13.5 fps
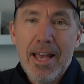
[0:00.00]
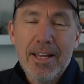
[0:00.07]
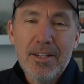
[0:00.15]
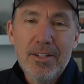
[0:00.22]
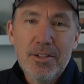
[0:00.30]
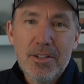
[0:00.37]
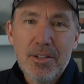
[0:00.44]

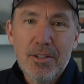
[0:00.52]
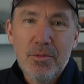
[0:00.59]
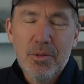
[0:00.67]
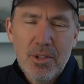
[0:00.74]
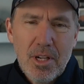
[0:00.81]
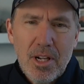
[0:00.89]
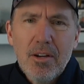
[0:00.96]
and
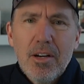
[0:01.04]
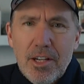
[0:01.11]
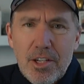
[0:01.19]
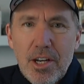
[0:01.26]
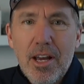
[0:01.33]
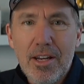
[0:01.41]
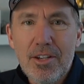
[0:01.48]
will clearly
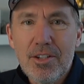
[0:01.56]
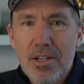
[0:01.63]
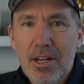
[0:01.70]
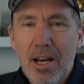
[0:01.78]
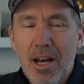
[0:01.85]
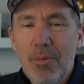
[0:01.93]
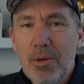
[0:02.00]
change
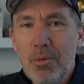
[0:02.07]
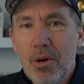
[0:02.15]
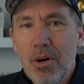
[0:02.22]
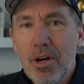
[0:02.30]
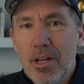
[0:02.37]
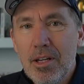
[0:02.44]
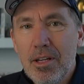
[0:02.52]
how we
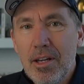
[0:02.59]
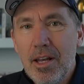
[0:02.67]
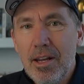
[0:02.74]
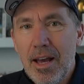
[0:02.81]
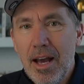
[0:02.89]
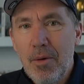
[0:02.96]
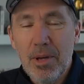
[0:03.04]
work and
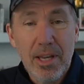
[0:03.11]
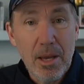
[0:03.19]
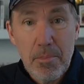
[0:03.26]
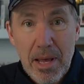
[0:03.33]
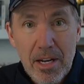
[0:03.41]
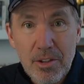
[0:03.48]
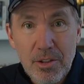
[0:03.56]
how we
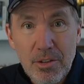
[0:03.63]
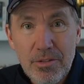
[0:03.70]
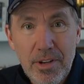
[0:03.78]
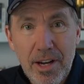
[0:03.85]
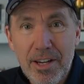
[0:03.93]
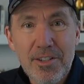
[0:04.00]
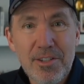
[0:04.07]
get medical
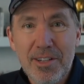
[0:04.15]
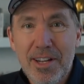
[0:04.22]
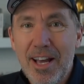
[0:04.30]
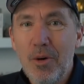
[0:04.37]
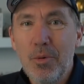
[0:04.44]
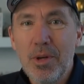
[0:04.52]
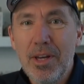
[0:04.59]
advice and
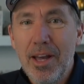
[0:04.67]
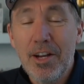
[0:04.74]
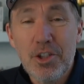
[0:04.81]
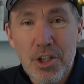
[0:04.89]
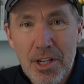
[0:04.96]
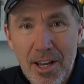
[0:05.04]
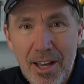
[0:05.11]
how we
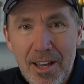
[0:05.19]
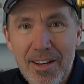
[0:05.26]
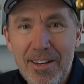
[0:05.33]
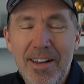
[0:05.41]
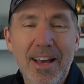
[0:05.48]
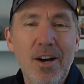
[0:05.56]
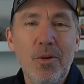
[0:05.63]
educate
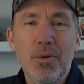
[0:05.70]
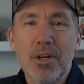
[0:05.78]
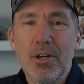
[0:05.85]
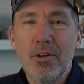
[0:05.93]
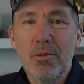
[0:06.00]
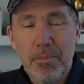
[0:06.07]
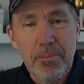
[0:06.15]
and how
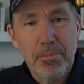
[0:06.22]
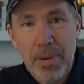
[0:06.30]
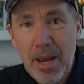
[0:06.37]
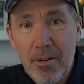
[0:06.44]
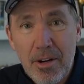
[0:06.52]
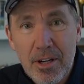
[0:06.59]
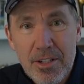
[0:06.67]
we
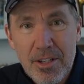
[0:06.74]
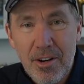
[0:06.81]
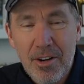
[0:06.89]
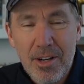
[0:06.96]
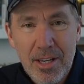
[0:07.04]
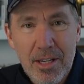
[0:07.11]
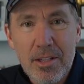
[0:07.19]
parent
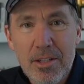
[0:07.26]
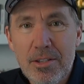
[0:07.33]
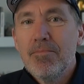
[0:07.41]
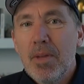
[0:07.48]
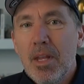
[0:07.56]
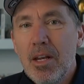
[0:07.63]
our kids.